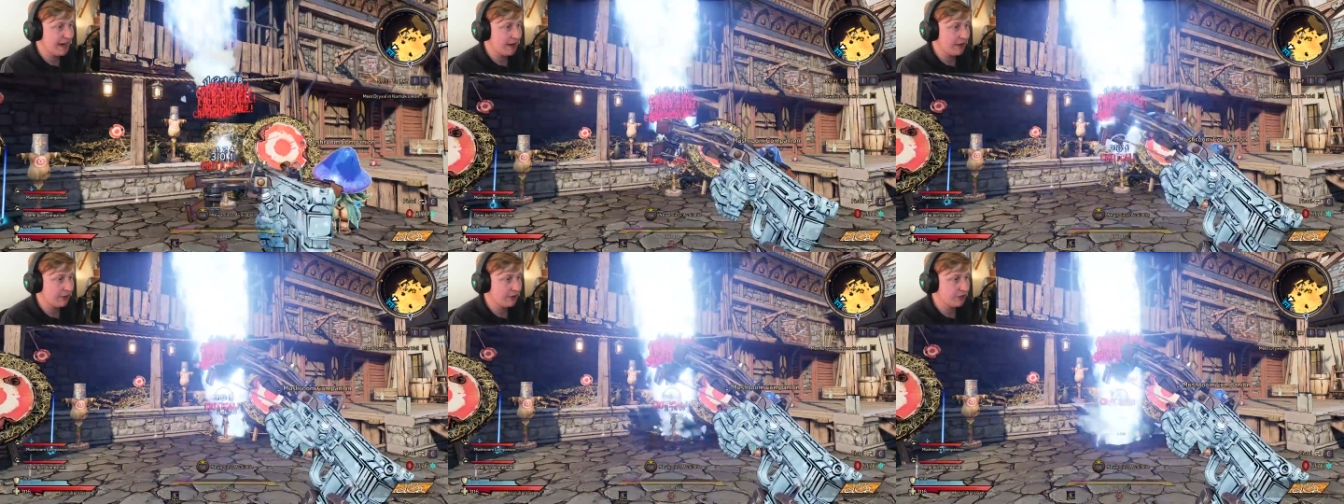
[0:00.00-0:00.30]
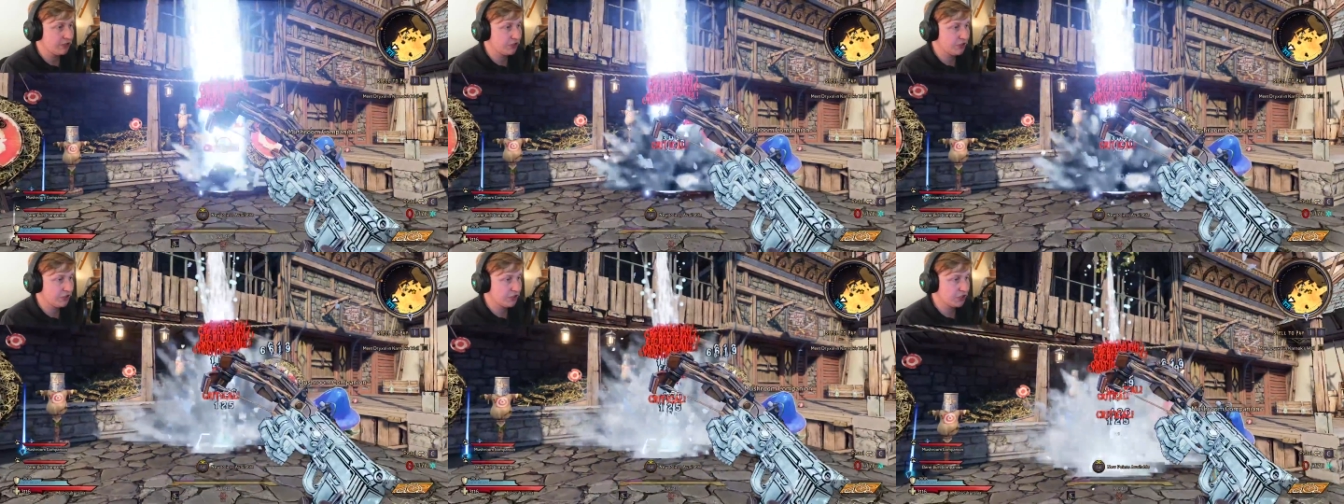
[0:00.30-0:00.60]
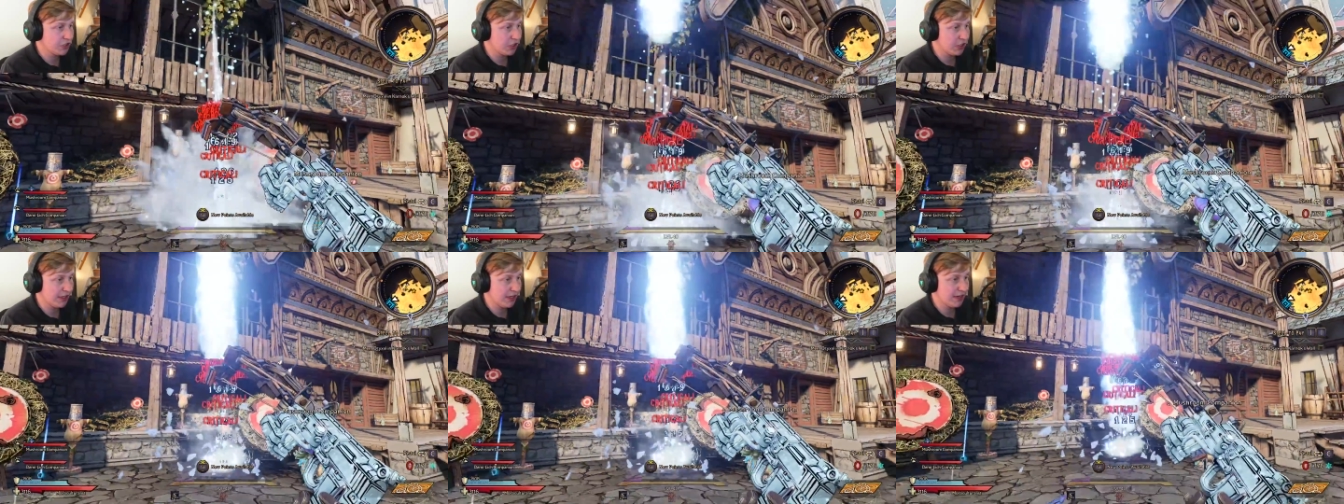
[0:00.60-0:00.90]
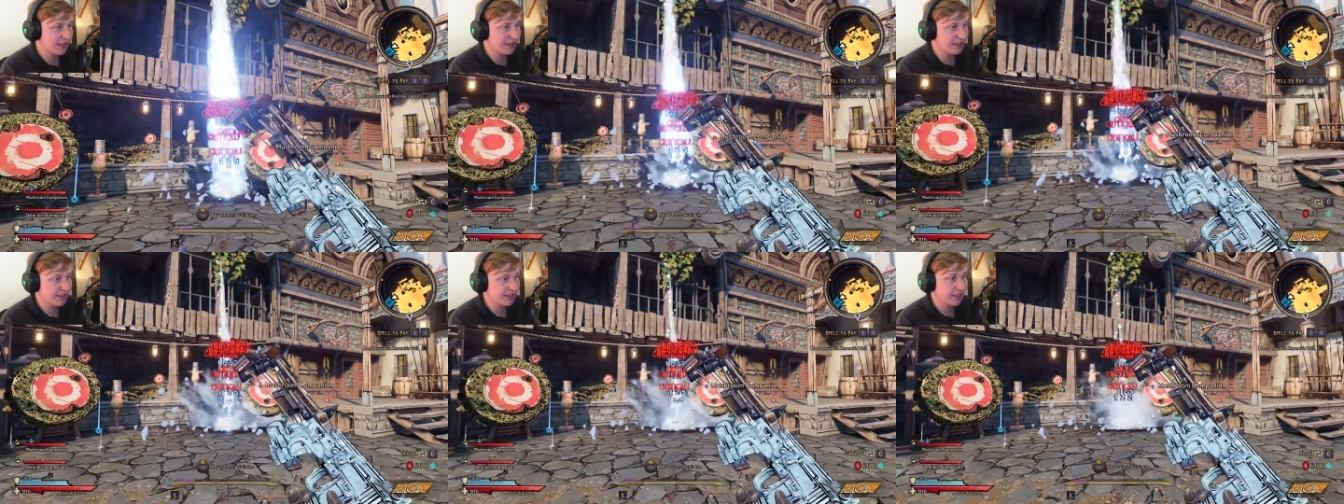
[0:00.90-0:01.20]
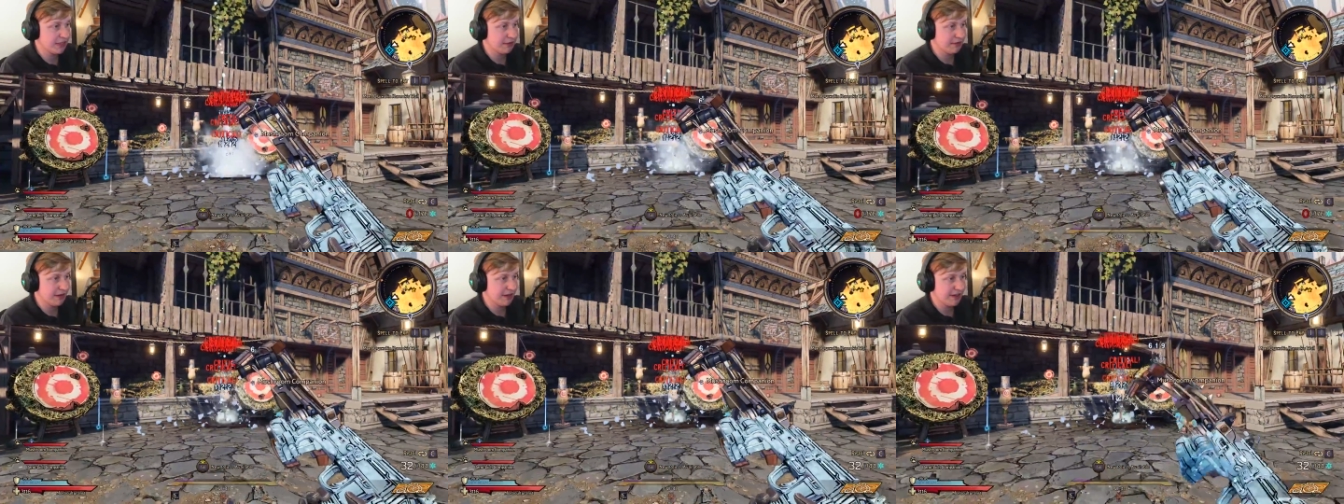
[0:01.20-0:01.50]
down to the target, as you
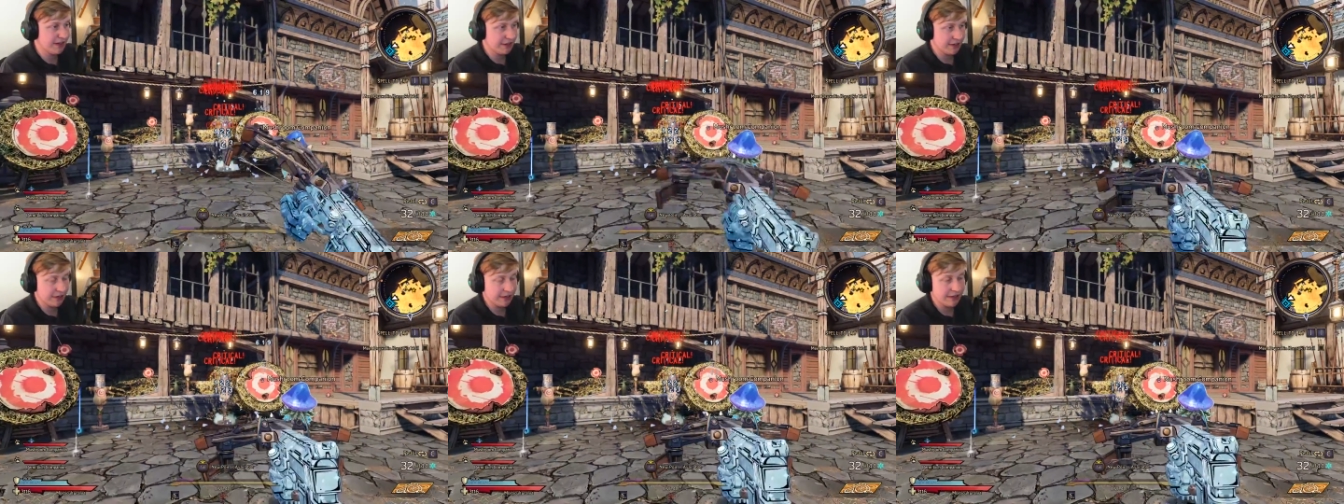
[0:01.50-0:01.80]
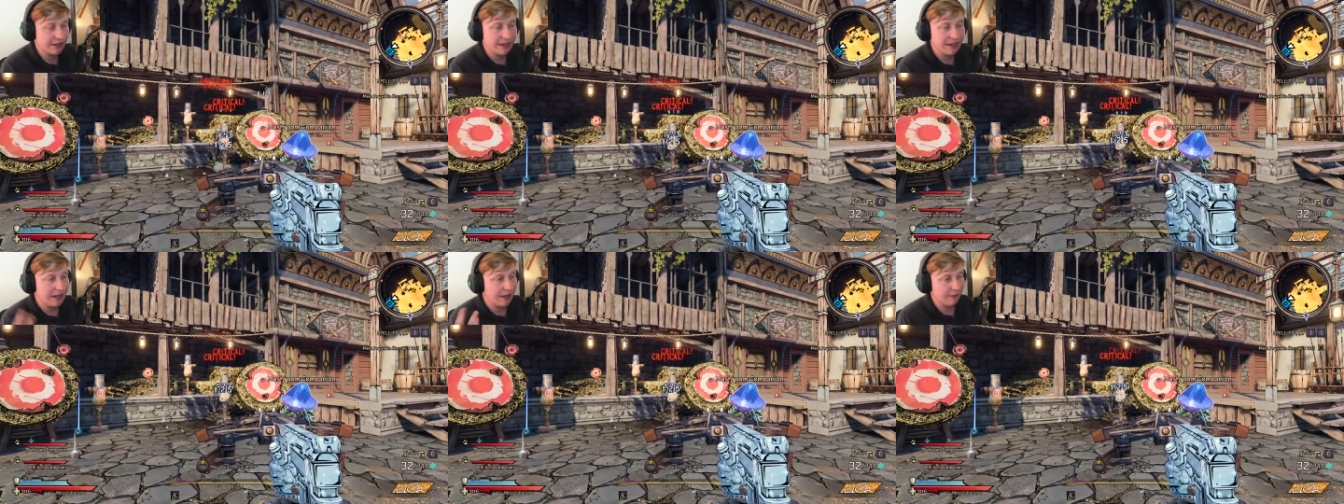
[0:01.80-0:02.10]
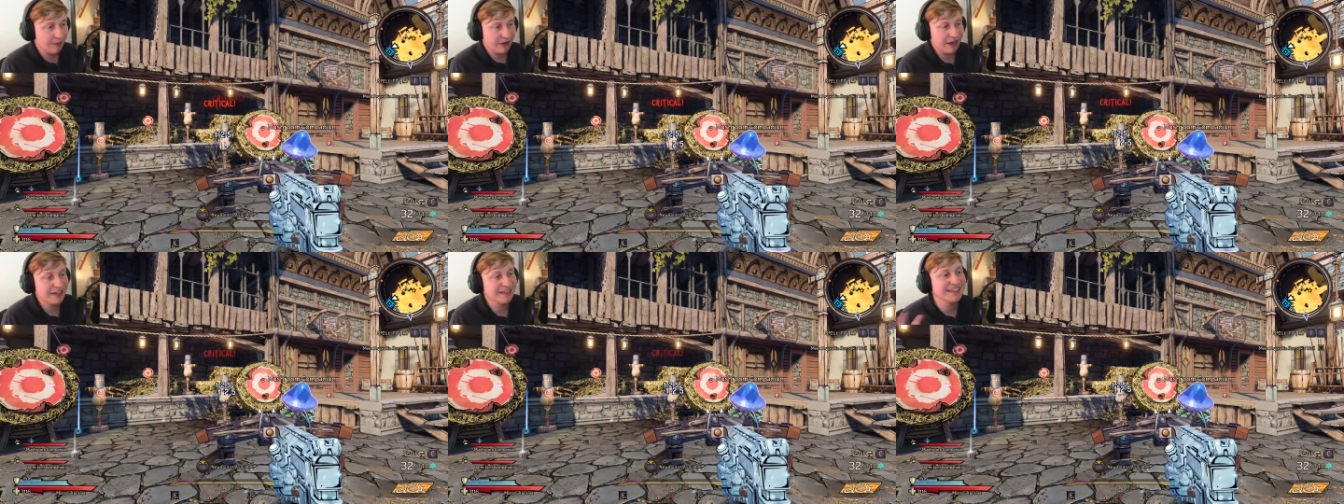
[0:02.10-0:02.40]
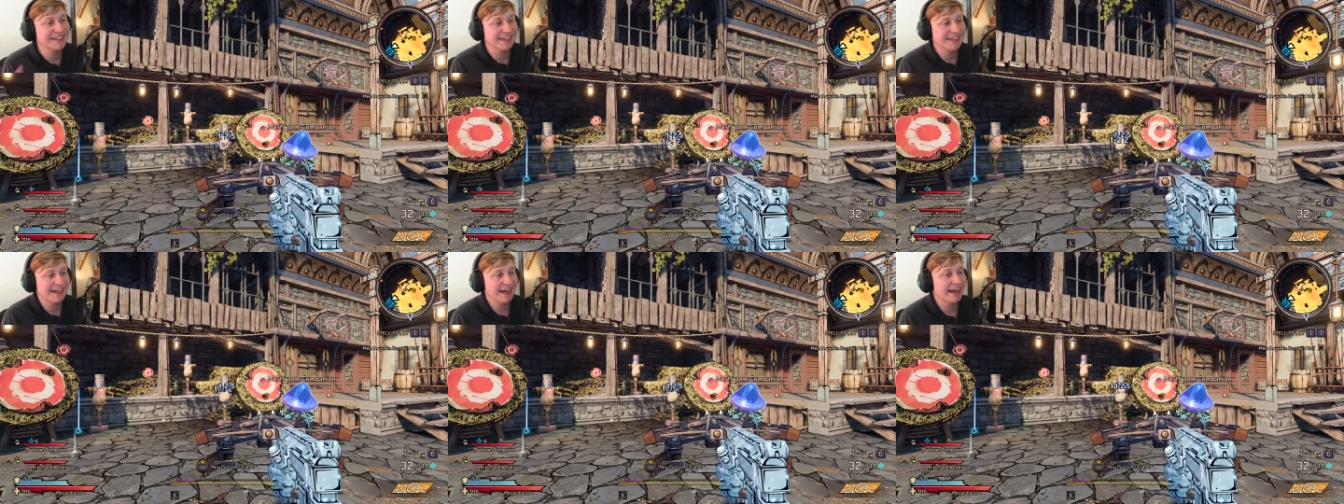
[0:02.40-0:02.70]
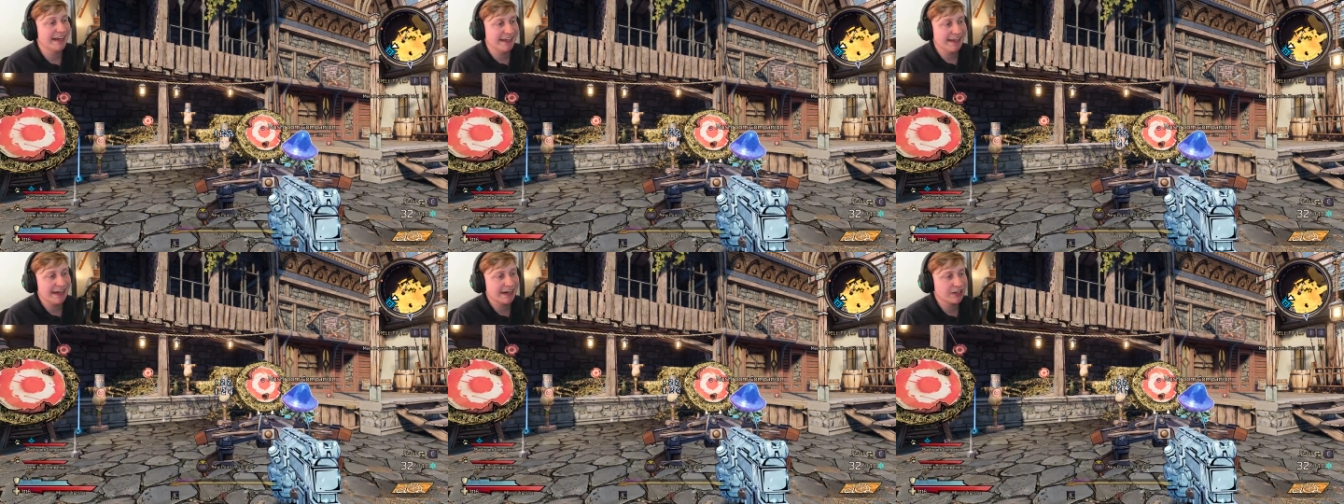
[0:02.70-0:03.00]
saw right here. We're not seeing
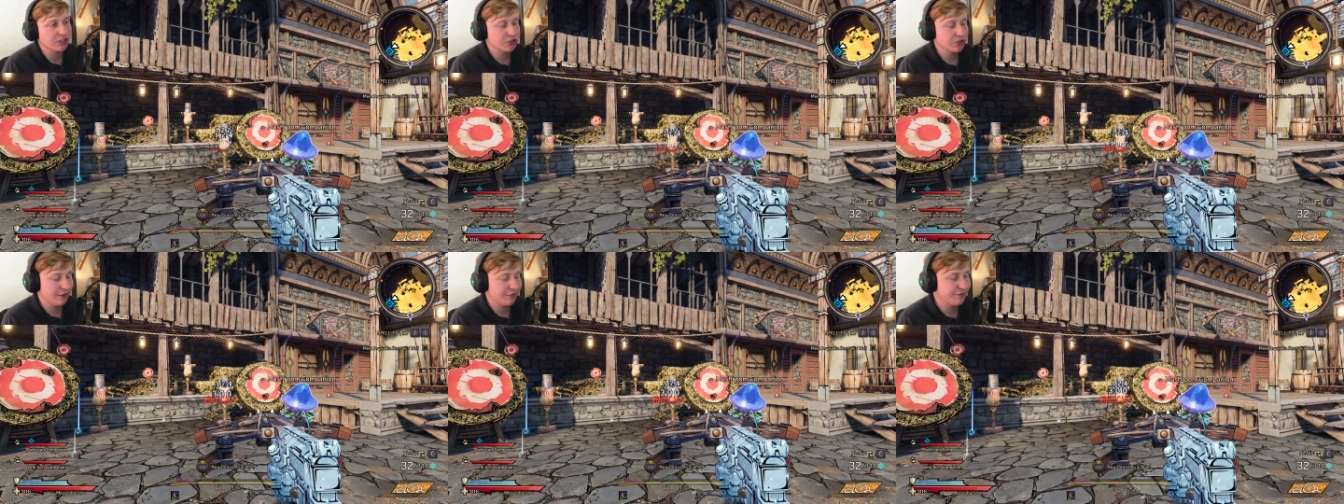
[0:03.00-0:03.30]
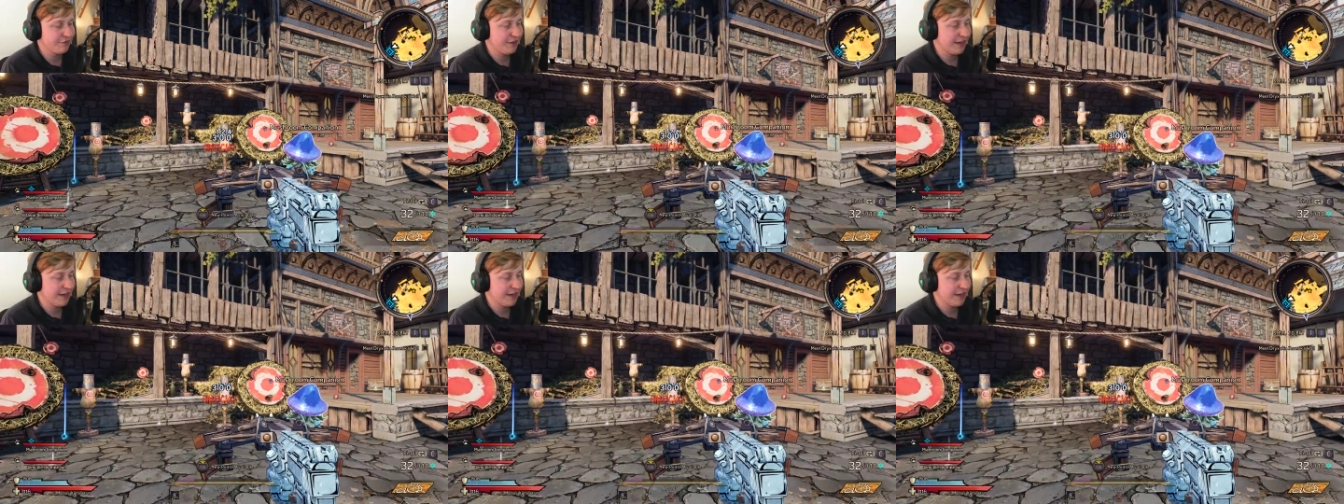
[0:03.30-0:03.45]
any extra